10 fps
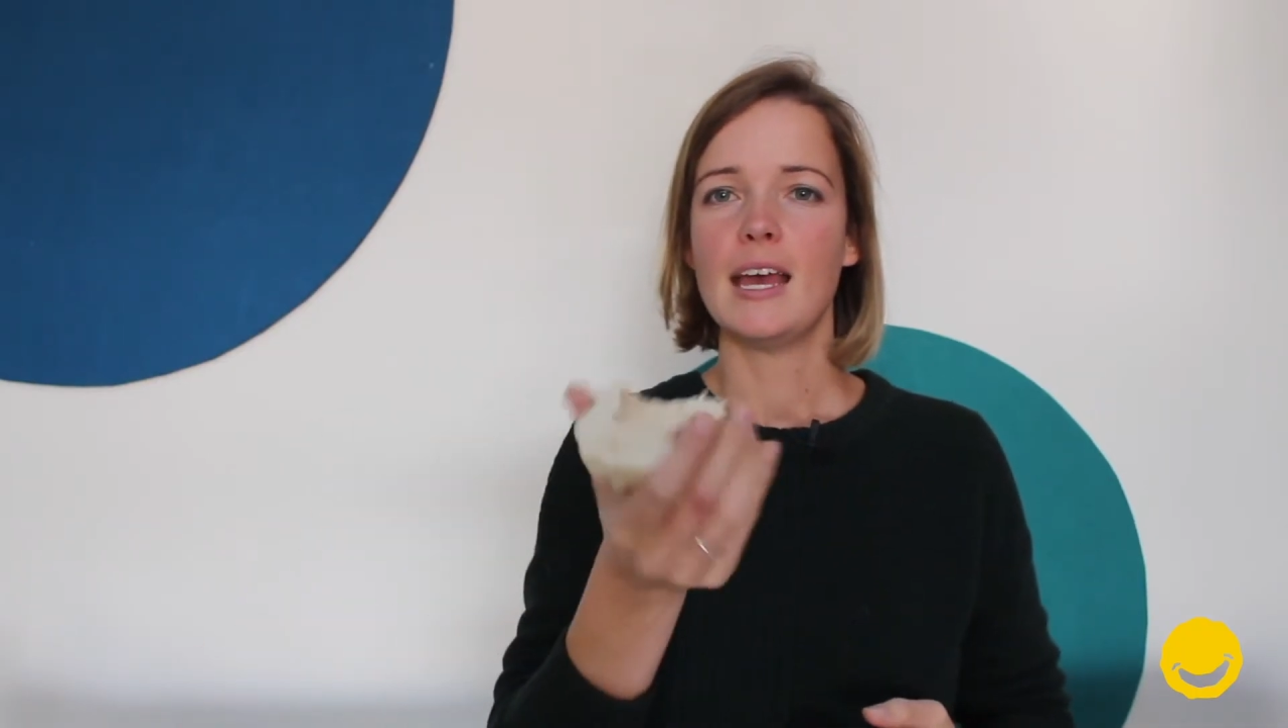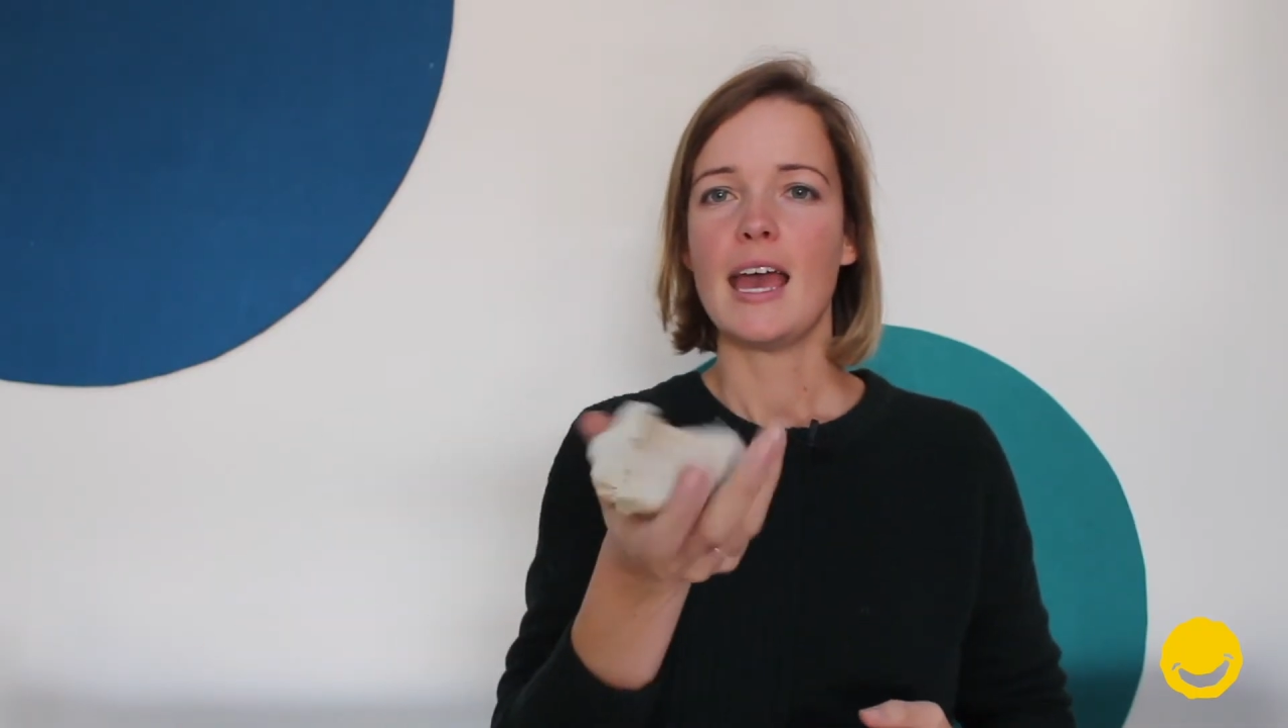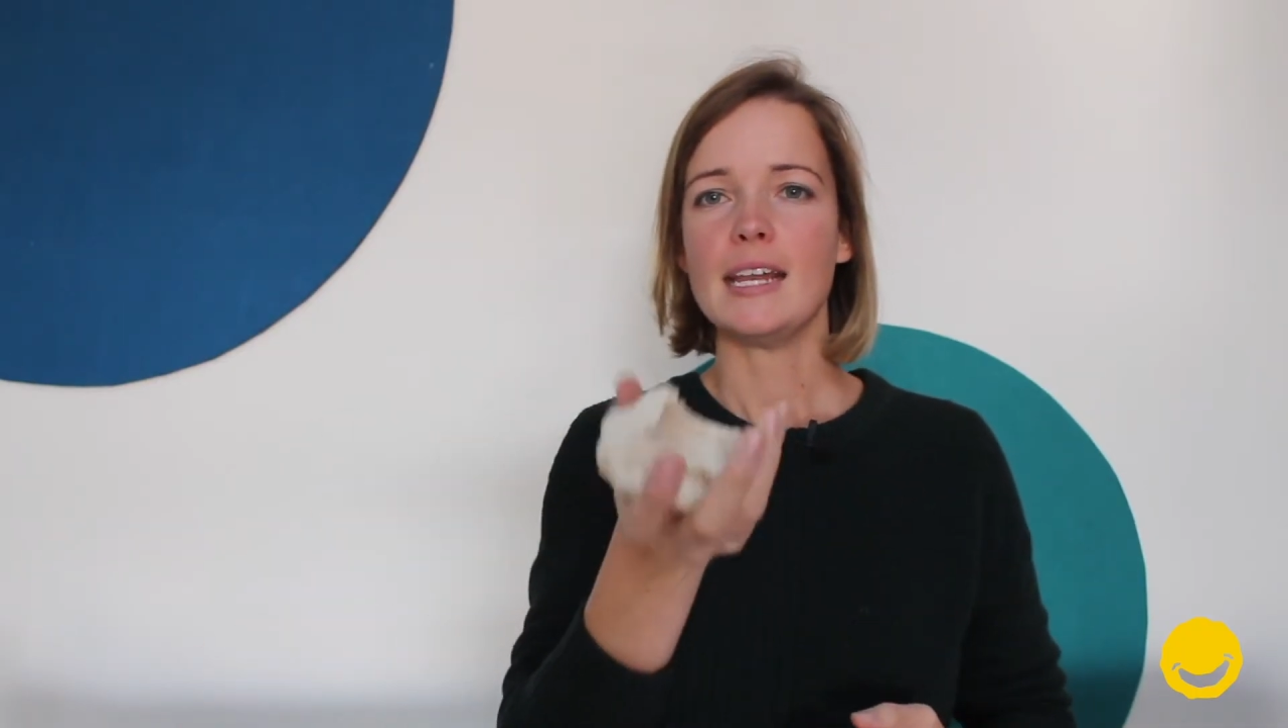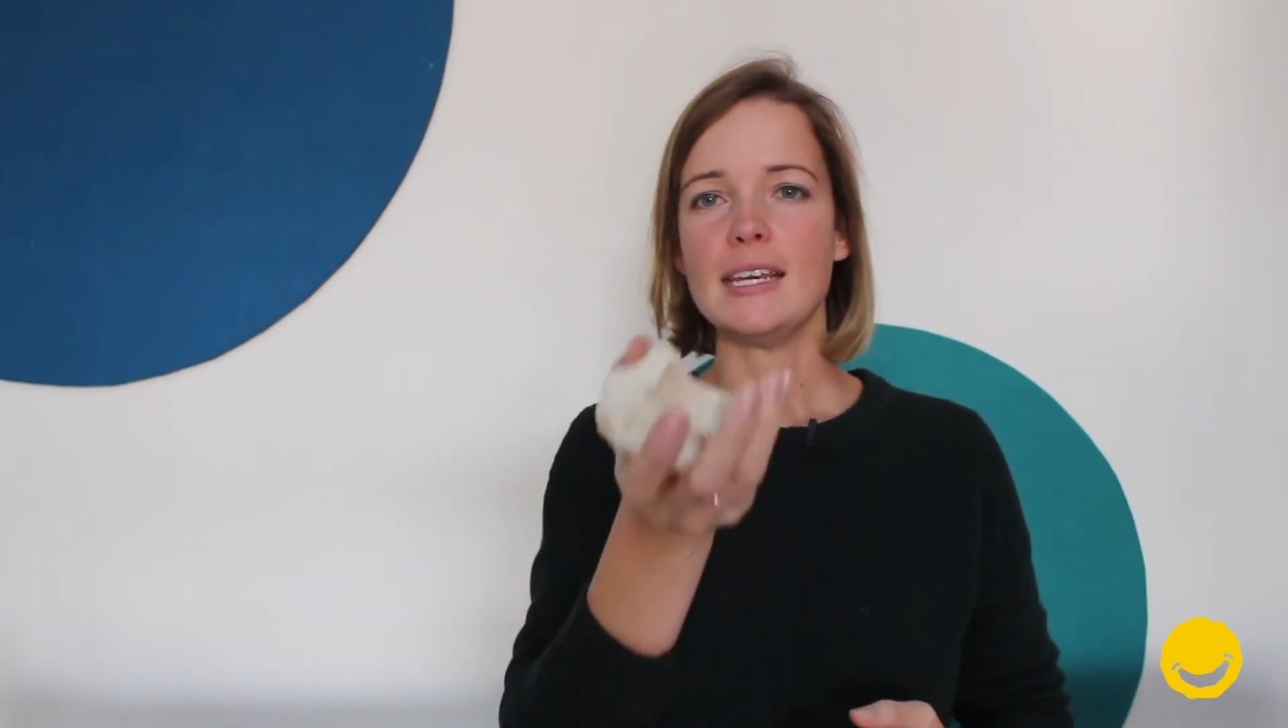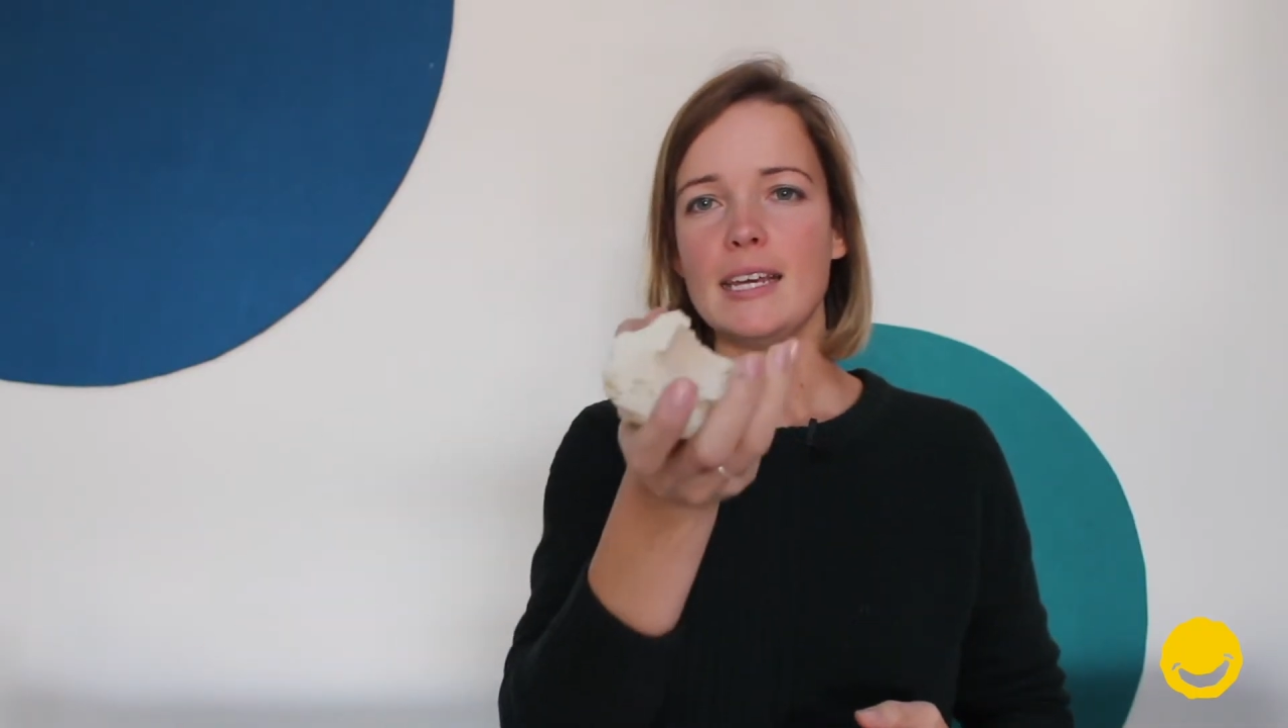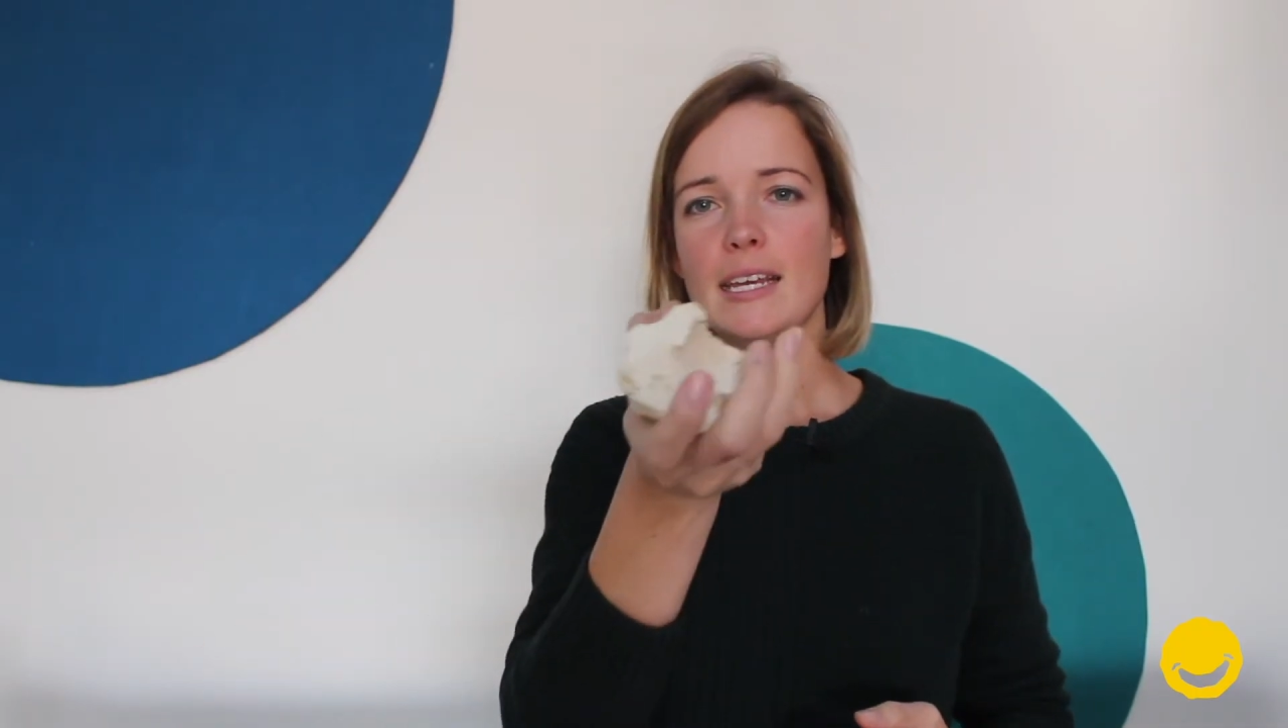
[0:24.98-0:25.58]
any